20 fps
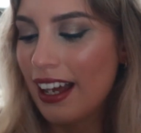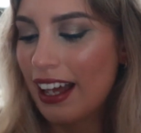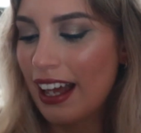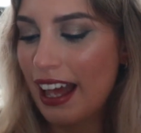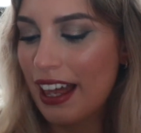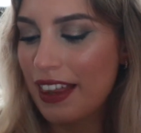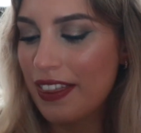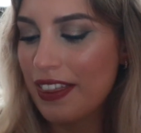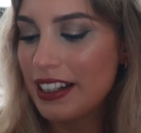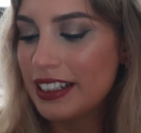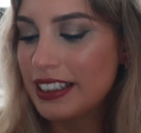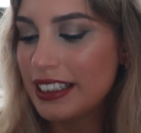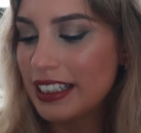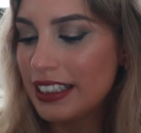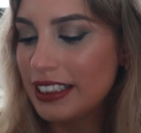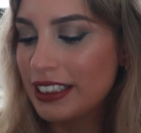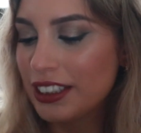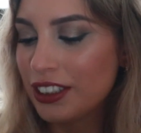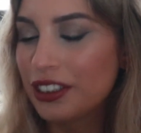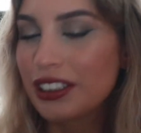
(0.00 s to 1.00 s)
And this
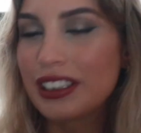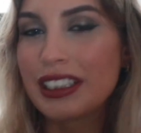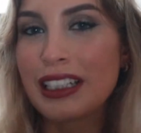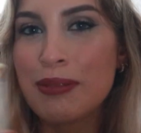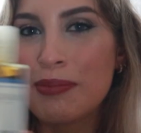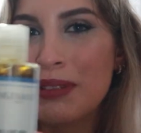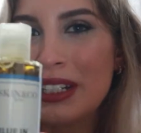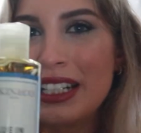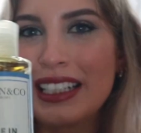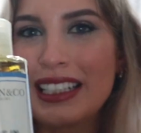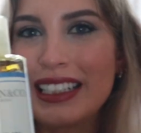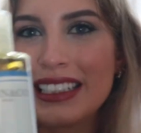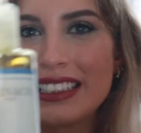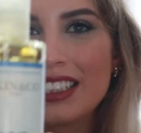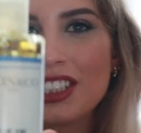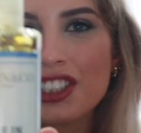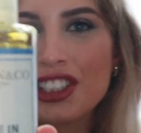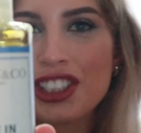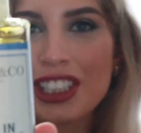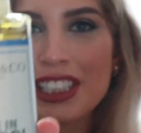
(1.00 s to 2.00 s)
is their limited
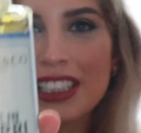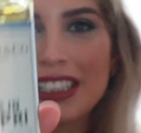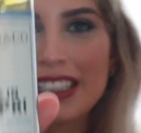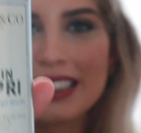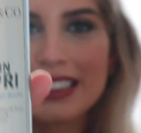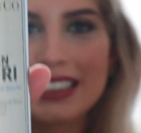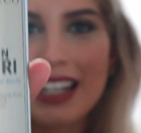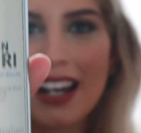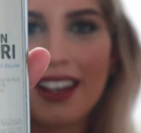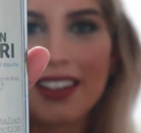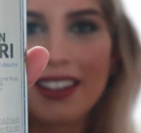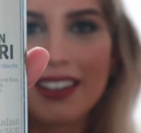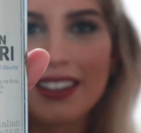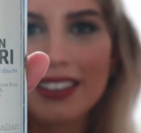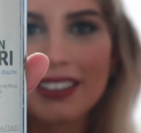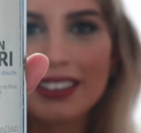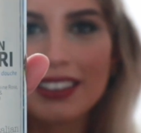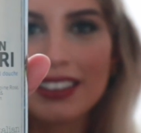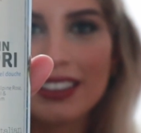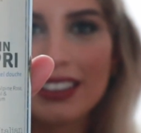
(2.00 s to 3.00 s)
edition
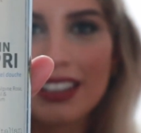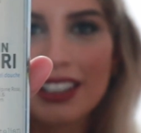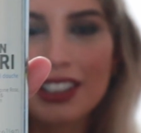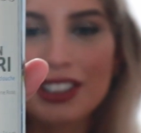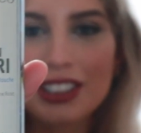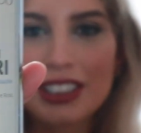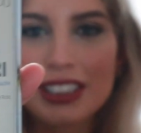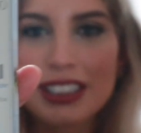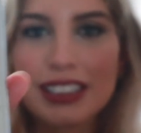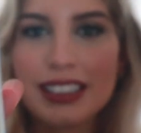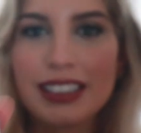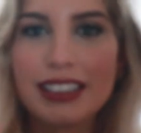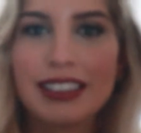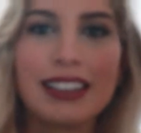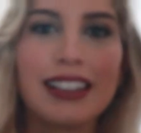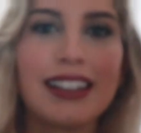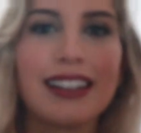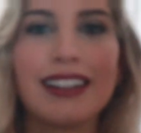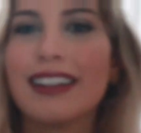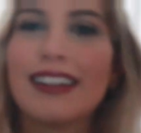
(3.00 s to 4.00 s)
Italian collection, and
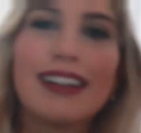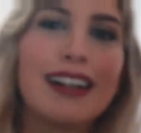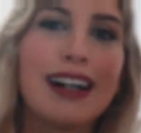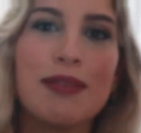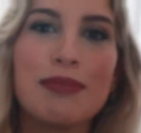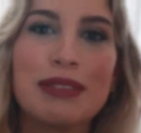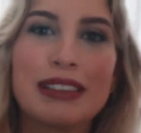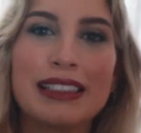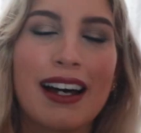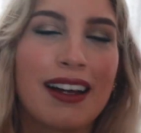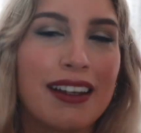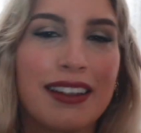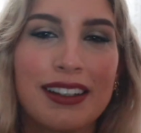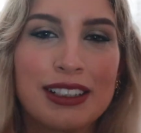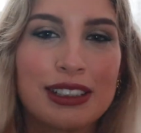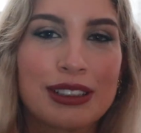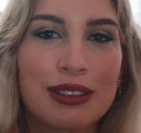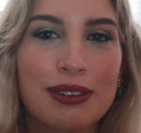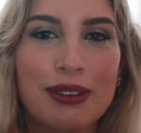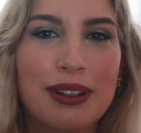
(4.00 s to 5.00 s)
like I'm
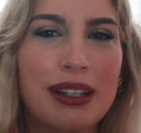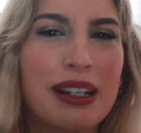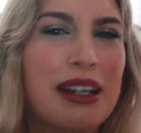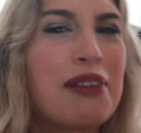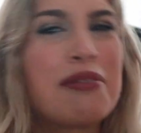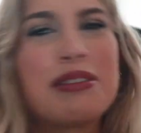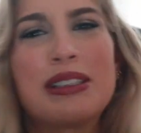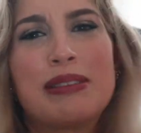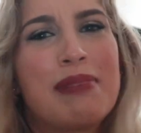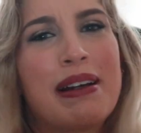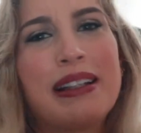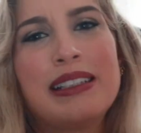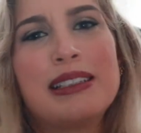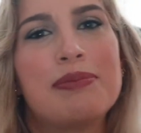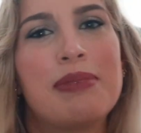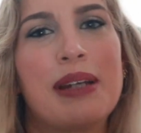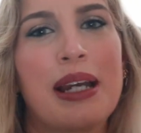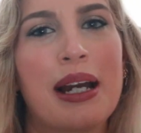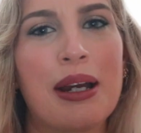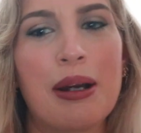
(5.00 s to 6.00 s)
Italian, so like it was meant to be.